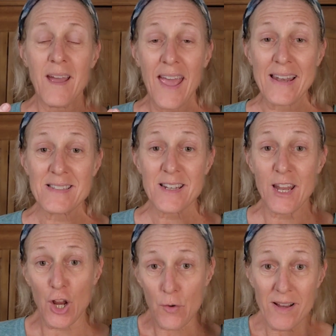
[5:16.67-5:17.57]
and it's going
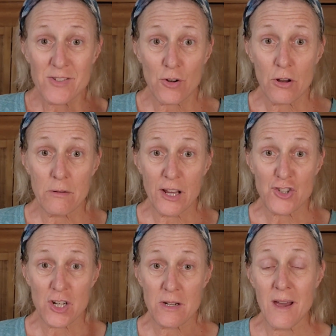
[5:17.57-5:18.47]
to increase
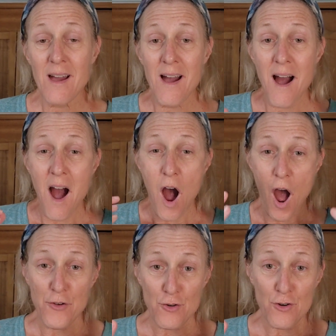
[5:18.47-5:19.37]
circulation
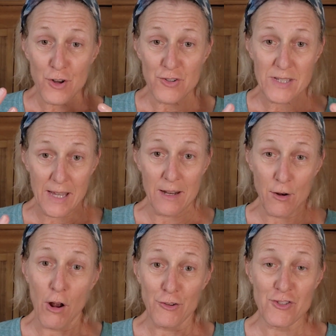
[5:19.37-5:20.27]
under your skin and
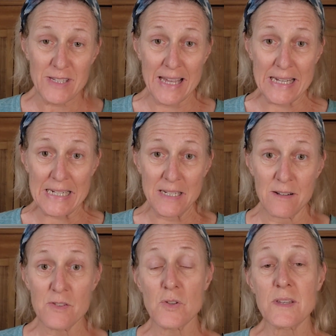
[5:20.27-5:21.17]
on your skin.
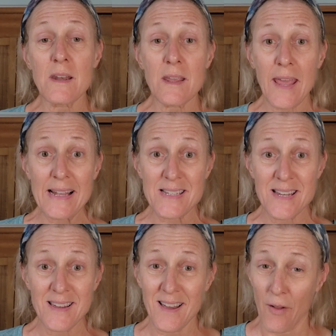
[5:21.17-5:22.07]
So it's going to get
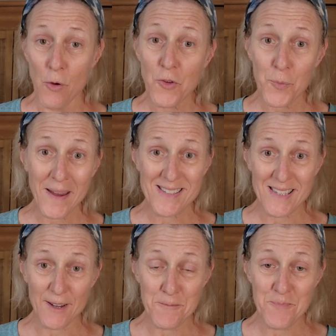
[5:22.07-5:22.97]
a little
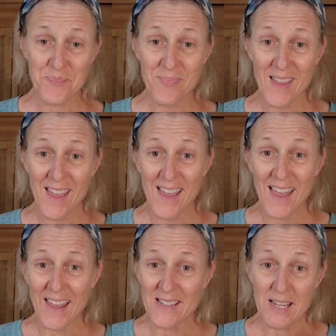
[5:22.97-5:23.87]
spicy
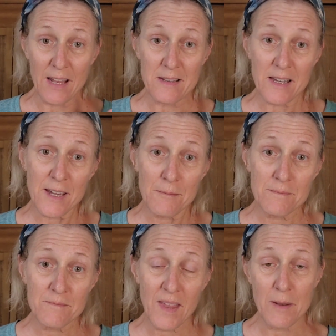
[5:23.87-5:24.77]
and tingly
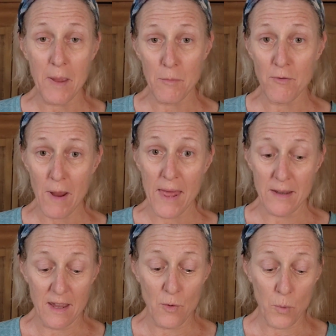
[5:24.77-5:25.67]
and maybe red.
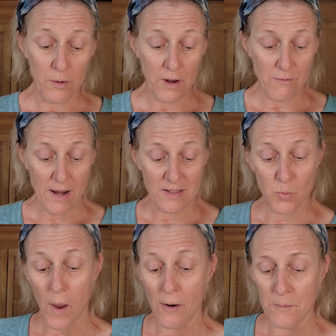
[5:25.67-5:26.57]
It will get red as
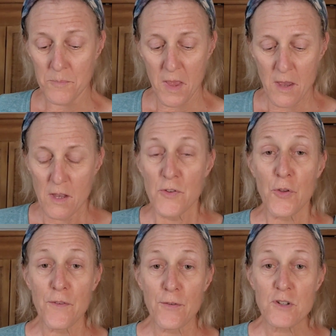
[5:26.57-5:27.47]
well. So
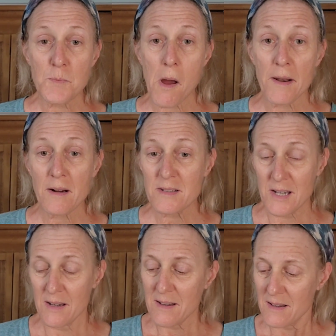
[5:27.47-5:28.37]
the first product
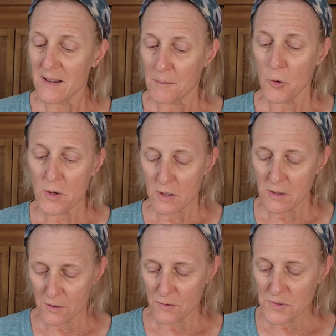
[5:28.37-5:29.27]
I'm going to
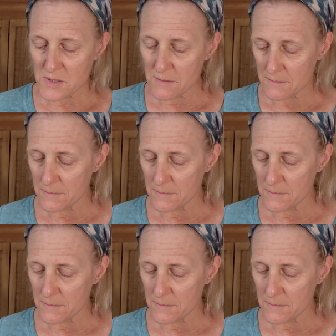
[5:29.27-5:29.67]
use